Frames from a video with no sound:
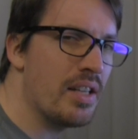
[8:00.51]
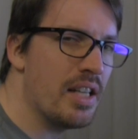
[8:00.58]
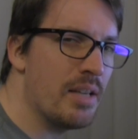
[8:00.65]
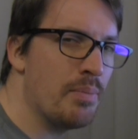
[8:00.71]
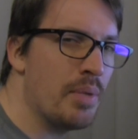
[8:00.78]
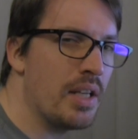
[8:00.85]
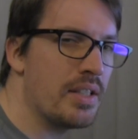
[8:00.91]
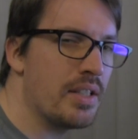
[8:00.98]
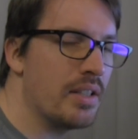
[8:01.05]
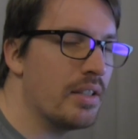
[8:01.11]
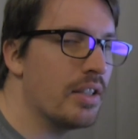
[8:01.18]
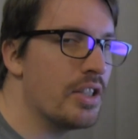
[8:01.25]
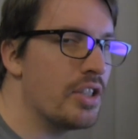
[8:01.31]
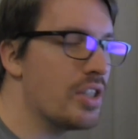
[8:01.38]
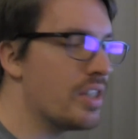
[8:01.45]
nitpicks and
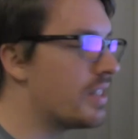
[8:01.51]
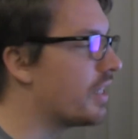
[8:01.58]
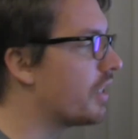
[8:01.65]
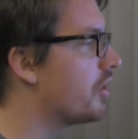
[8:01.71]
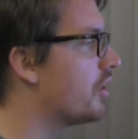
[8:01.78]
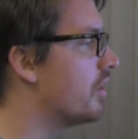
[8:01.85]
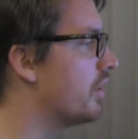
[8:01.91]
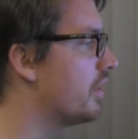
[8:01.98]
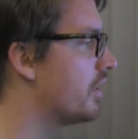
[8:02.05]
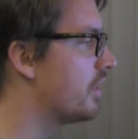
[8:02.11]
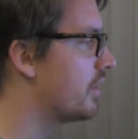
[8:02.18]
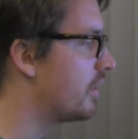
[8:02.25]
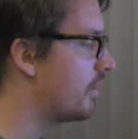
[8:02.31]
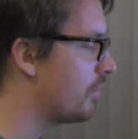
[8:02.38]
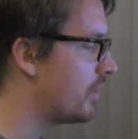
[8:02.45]
glitches section
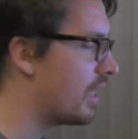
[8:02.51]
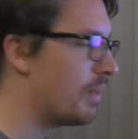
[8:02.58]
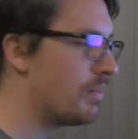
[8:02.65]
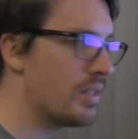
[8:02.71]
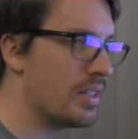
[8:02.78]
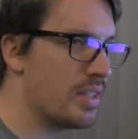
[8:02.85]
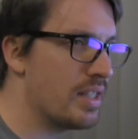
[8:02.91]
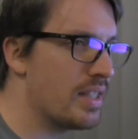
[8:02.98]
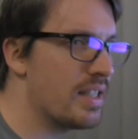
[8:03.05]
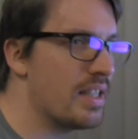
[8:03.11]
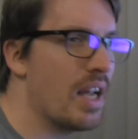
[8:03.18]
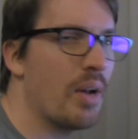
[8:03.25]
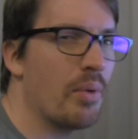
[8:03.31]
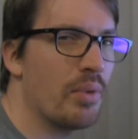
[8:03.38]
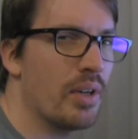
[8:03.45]
because sometimes it's just
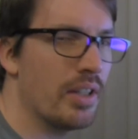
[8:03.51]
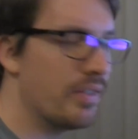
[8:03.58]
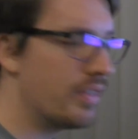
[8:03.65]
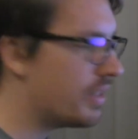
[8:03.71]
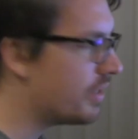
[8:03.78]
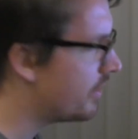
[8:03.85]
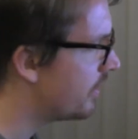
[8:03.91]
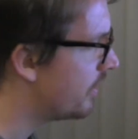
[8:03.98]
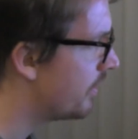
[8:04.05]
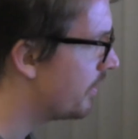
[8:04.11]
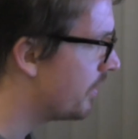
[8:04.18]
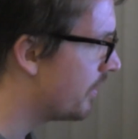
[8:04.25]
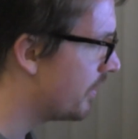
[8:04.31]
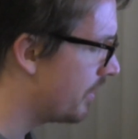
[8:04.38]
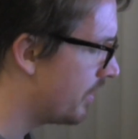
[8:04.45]
not relevant.
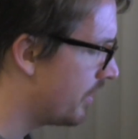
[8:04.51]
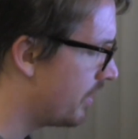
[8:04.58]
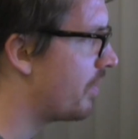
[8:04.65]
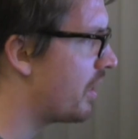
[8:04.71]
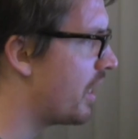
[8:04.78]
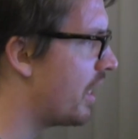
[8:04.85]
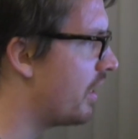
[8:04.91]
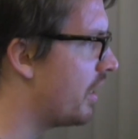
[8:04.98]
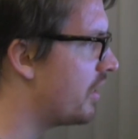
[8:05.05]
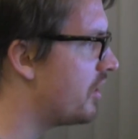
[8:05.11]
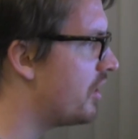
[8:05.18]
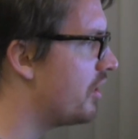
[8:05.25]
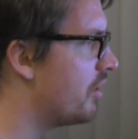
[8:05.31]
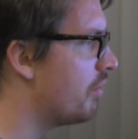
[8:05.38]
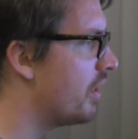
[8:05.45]
And
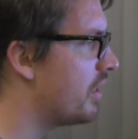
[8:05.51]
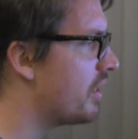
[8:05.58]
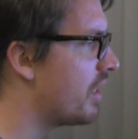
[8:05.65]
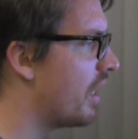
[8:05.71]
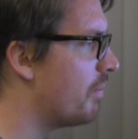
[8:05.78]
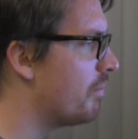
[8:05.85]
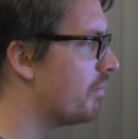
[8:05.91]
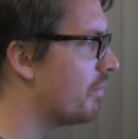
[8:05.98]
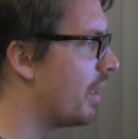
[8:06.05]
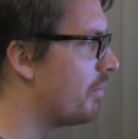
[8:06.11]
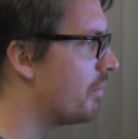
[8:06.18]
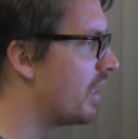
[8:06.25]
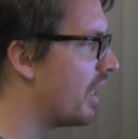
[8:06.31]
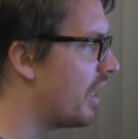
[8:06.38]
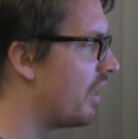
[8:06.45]
actually, you know what?
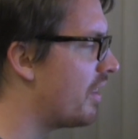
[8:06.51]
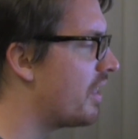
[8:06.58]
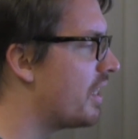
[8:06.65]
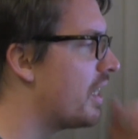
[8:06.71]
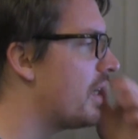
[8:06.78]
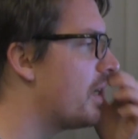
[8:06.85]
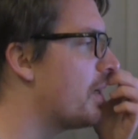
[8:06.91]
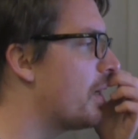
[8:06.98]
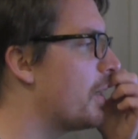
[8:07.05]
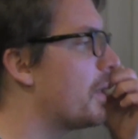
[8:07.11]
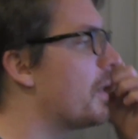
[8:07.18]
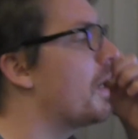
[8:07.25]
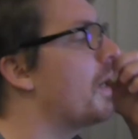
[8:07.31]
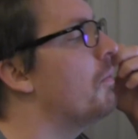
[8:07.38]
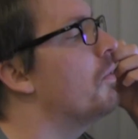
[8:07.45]
I'm kind of thinking
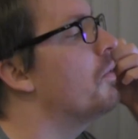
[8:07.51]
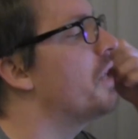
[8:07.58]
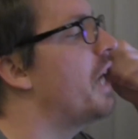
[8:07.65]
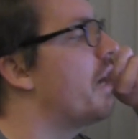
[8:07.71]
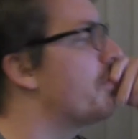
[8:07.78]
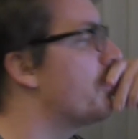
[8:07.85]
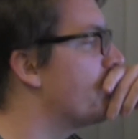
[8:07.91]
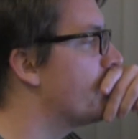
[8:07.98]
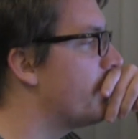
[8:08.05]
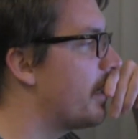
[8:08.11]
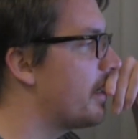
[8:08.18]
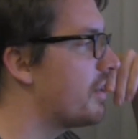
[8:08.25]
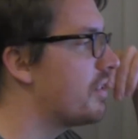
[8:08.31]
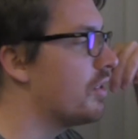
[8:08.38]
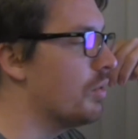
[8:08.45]
I won't have it for
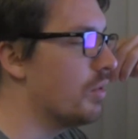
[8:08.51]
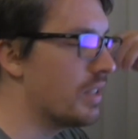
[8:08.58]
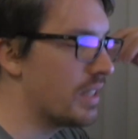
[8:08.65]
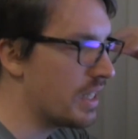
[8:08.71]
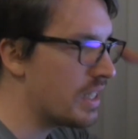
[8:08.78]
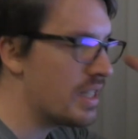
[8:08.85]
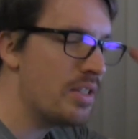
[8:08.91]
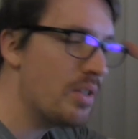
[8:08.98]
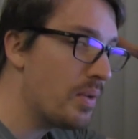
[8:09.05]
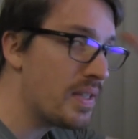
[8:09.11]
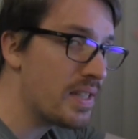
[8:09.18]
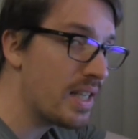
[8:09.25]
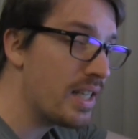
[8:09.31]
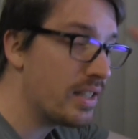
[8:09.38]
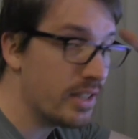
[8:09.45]
Gradius II because I didn't
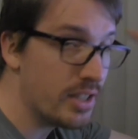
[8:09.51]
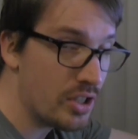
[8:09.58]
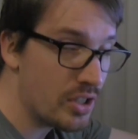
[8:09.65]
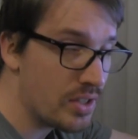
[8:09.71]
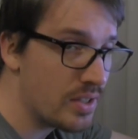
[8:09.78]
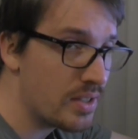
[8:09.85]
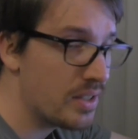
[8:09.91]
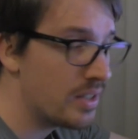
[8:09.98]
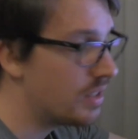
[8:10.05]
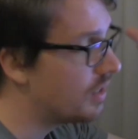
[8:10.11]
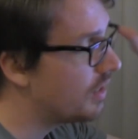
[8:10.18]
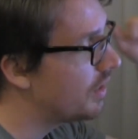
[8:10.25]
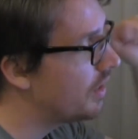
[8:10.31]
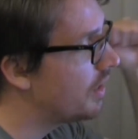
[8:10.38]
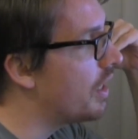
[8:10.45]
notice any glitches.
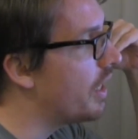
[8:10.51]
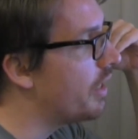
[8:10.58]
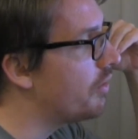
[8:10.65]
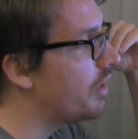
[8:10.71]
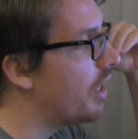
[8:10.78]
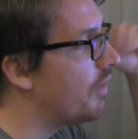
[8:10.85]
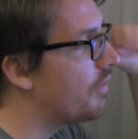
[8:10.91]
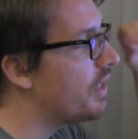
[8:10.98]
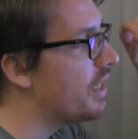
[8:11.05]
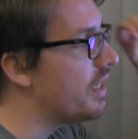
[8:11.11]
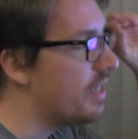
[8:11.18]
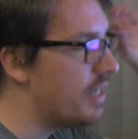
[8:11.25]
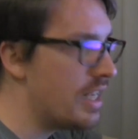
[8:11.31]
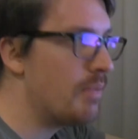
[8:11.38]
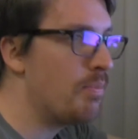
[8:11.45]
I don't have any
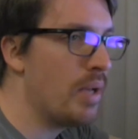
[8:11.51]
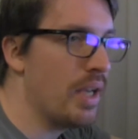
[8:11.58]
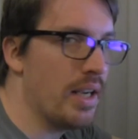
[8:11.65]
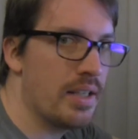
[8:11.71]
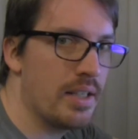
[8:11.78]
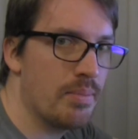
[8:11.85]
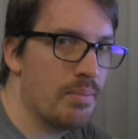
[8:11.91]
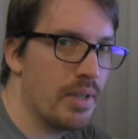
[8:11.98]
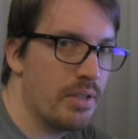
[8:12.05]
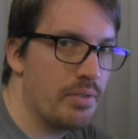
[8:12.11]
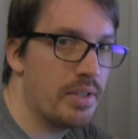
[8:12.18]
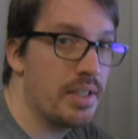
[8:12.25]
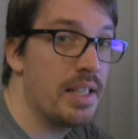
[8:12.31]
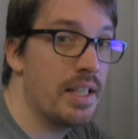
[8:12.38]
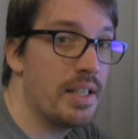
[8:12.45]
nitpicks. My
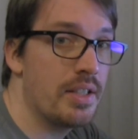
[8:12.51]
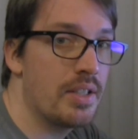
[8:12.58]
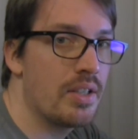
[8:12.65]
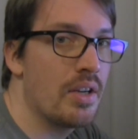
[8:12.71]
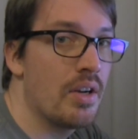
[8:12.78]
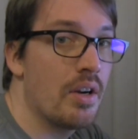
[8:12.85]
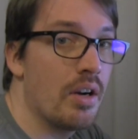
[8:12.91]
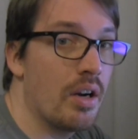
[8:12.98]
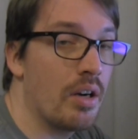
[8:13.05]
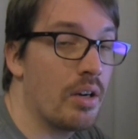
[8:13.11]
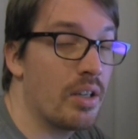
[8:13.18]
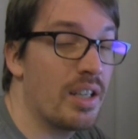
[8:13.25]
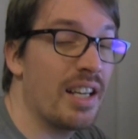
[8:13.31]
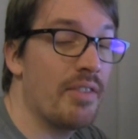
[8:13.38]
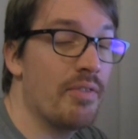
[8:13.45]
critiques
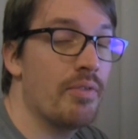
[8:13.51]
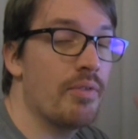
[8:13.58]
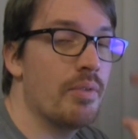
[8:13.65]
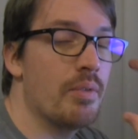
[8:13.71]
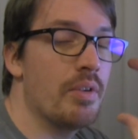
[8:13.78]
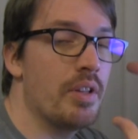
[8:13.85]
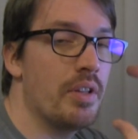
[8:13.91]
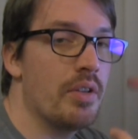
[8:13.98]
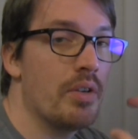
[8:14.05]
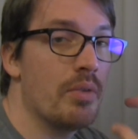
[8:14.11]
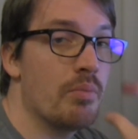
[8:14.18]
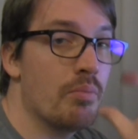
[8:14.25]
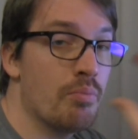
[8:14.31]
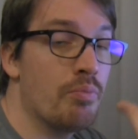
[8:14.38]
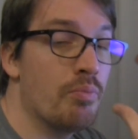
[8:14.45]
are kind of
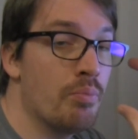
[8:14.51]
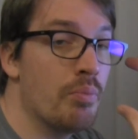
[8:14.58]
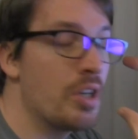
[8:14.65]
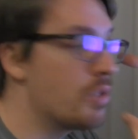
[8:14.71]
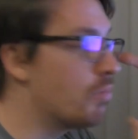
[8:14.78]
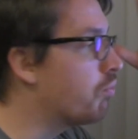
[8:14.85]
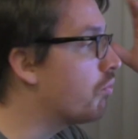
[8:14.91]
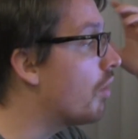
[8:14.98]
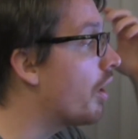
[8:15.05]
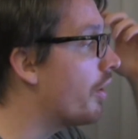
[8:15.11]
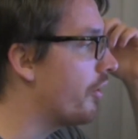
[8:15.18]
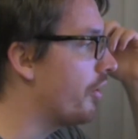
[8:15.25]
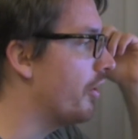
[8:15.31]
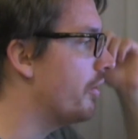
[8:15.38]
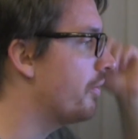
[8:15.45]
much
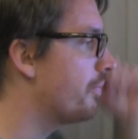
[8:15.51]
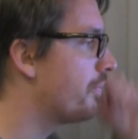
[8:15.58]
broader.